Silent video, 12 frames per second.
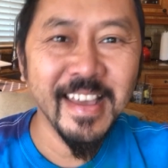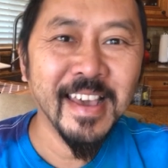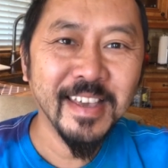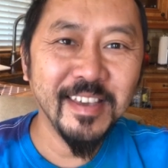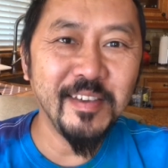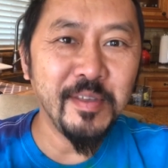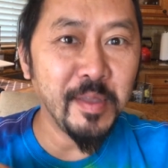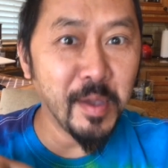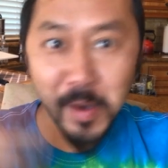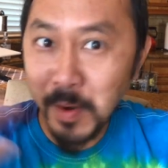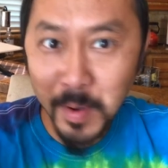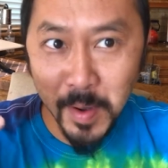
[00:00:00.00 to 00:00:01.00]
You
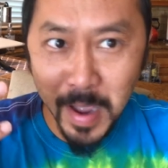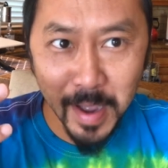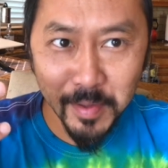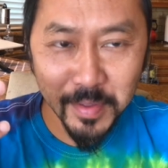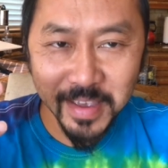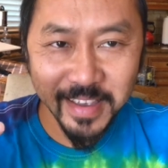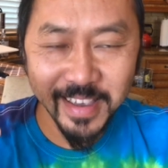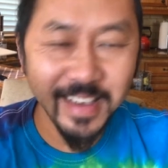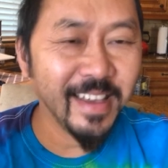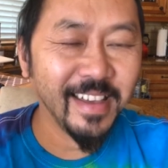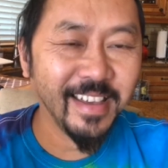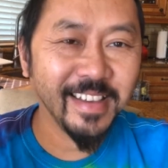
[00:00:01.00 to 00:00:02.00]
know
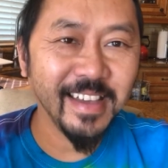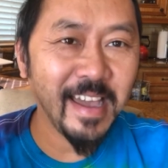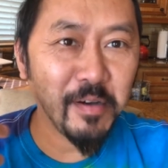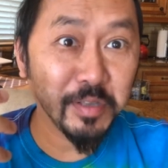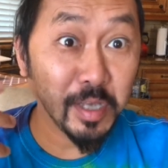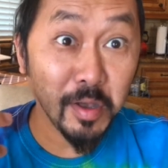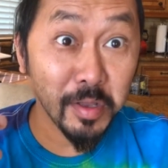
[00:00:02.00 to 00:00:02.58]
how it's all